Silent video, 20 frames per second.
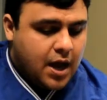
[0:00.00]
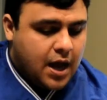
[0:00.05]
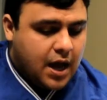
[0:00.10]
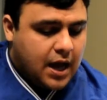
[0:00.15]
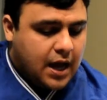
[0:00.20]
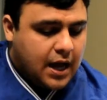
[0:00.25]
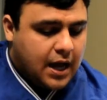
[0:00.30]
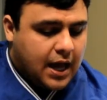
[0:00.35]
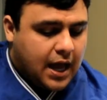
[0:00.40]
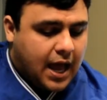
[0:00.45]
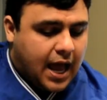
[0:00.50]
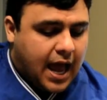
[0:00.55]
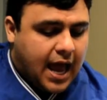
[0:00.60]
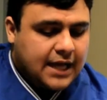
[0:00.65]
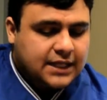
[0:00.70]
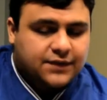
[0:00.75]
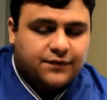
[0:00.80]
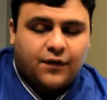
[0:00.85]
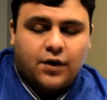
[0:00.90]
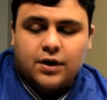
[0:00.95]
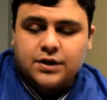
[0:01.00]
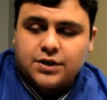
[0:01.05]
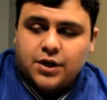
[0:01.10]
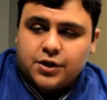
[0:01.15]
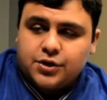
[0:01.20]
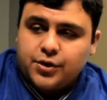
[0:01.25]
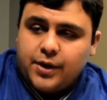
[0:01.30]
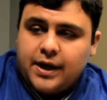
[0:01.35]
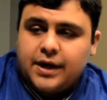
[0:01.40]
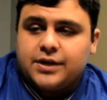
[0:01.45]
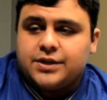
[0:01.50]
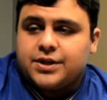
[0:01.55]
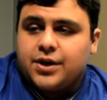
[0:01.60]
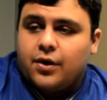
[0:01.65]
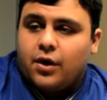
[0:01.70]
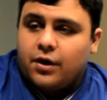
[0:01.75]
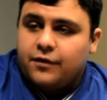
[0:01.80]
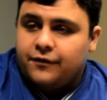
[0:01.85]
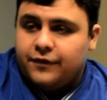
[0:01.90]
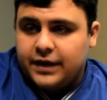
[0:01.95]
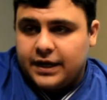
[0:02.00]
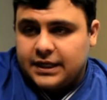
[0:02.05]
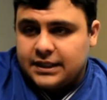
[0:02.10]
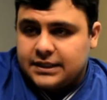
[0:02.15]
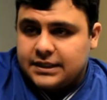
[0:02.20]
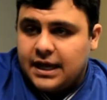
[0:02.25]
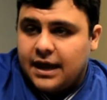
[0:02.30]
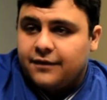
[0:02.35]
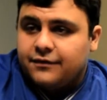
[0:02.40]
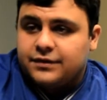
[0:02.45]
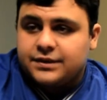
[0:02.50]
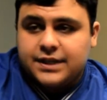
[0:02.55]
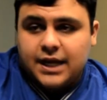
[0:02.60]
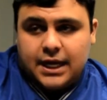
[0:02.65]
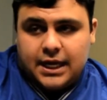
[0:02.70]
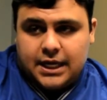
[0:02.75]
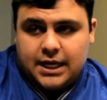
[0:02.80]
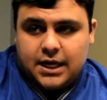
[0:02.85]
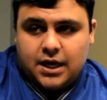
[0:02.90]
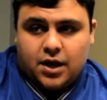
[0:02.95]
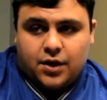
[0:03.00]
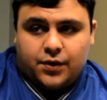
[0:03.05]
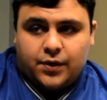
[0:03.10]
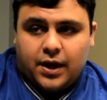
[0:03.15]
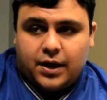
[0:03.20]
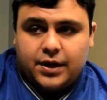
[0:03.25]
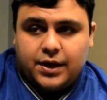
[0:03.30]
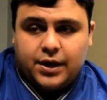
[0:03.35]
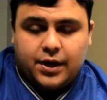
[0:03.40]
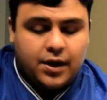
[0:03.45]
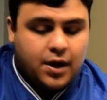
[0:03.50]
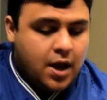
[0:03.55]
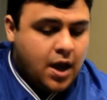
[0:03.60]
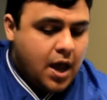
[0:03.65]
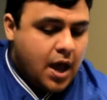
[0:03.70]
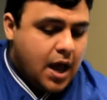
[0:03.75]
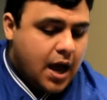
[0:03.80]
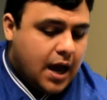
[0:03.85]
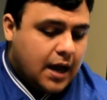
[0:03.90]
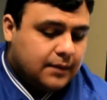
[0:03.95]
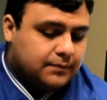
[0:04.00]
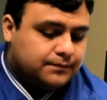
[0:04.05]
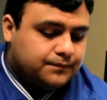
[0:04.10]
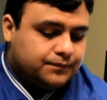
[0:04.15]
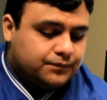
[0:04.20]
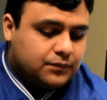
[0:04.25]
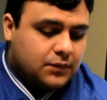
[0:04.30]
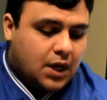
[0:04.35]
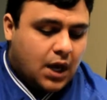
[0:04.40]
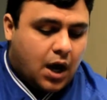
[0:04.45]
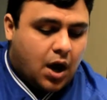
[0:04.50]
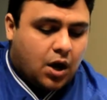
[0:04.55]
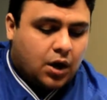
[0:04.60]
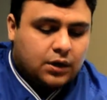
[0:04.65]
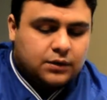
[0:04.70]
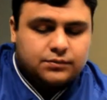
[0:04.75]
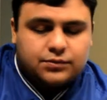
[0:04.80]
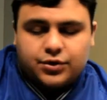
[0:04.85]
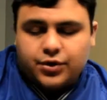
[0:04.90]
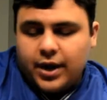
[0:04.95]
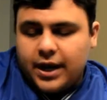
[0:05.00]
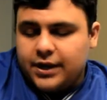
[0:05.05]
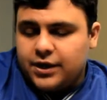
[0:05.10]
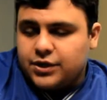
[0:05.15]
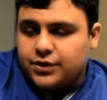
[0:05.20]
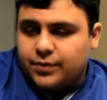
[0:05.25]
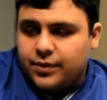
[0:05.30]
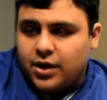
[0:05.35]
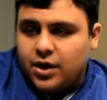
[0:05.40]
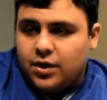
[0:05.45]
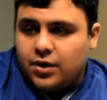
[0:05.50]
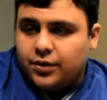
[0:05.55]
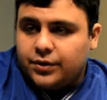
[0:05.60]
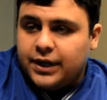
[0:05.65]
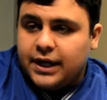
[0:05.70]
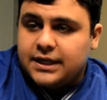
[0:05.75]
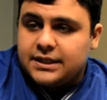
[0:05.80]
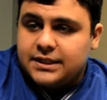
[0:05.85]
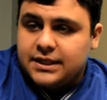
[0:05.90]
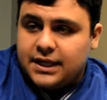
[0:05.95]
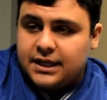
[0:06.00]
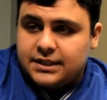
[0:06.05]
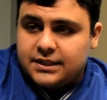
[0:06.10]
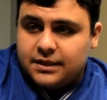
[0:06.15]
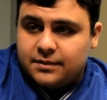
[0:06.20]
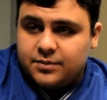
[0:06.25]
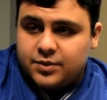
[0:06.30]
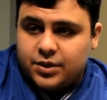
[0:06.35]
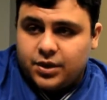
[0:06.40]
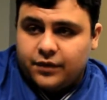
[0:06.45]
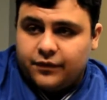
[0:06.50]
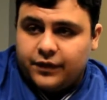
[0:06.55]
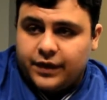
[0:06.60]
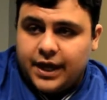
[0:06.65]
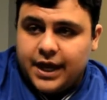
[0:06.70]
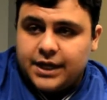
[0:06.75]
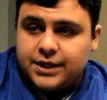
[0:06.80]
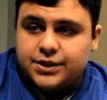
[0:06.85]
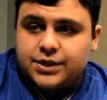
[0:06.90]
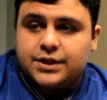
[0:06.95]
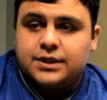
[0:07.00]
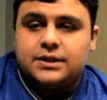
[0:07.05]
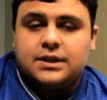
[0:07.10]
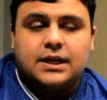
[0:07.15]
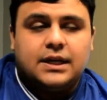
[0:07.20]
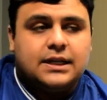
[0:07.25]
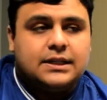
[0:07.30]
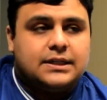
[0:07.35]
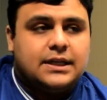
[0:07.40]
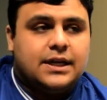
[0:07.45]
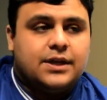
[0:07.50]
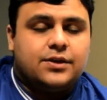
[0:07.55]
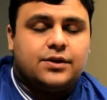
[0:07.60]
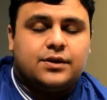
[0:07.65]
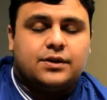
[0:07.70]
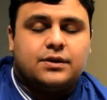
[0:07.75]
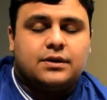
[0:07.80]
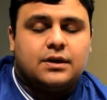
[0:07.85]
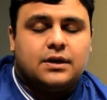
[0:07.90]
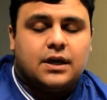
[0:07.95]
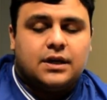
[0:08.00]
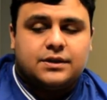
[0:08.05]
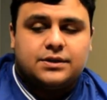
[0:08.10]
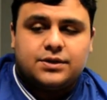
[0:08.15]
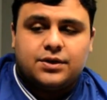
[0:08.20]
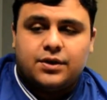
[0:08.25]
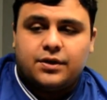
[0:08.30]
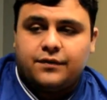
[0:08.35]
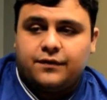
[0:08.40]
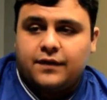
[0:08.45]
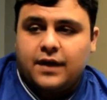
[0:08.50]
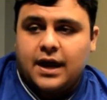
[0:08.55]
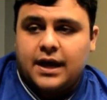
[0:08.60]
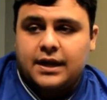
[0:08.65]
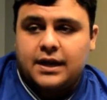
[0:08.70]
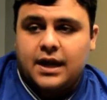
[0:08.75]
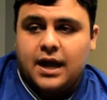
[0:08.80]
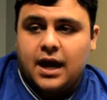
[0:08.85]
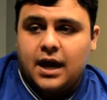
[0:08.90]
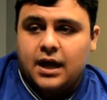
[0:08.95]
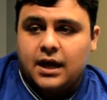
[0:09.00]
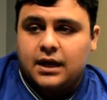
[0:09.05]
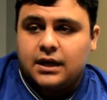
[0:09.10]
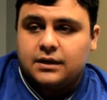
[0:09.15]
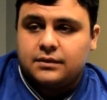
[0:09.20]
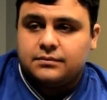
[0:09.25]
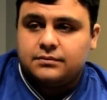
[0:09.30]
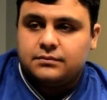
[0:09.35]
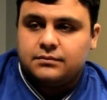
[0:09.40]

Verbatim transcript: uh, as far as our trainers go. Our fitness staff is second to none around here. Um, our trainers, we all hold ACSM certifications, and it's either a certified uh,